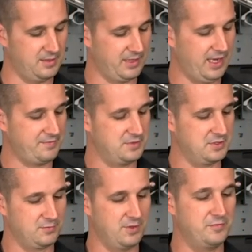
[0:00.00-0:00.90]
I'm gonna have to
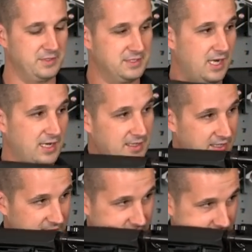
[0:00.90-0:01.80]
just roughly sight it
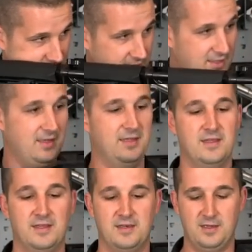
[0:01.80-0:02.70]
in, and
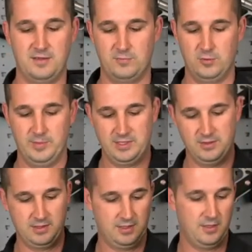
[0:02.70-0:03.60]
then uh, we'll be
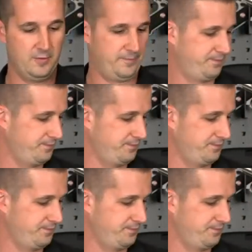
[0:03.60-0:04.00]
good to go.